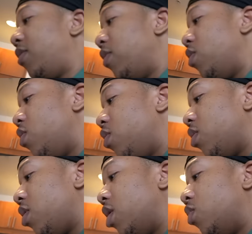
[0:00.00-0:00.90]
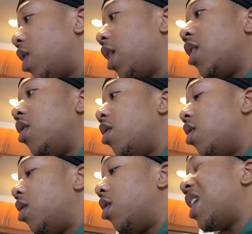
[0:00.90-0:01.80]
food is when I get
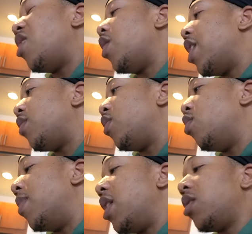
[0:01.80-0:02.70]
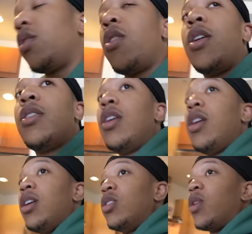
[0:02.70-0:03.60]
uh not DoorDash food, but Instacart
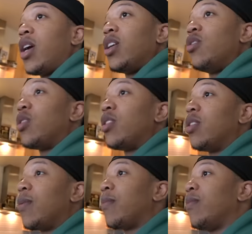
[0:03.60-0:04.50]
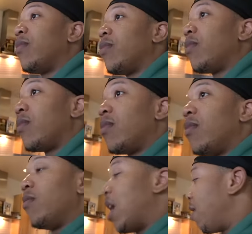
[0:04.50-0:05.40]
is when I get drinks.
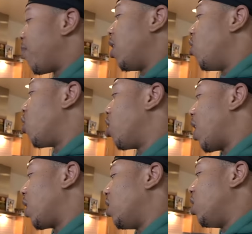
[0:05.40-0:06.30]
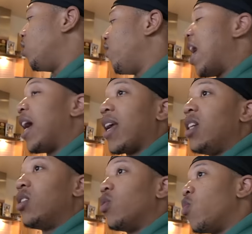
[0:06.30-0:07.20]
Good. I probably order like at least five
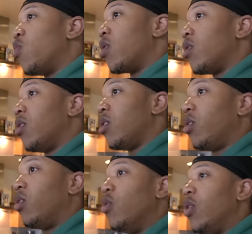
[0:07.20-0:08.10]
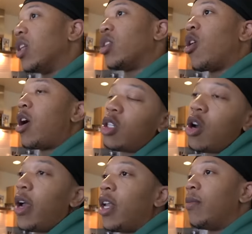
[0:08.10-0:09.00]
cases of water no, through Instacart. So
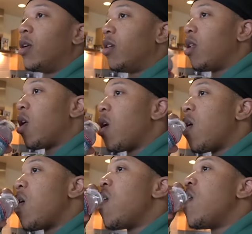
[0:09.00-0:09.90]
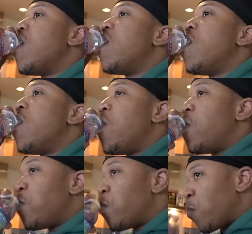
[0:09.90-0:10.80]
I don't have to. the nigga do that. I ain't
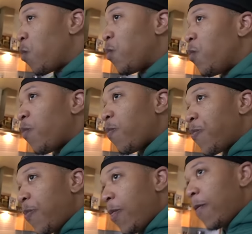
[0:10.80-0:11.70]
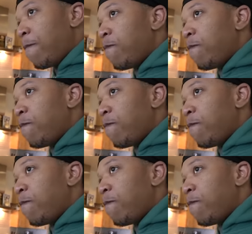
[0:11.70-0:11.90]
want the nigga. To, I just want my. I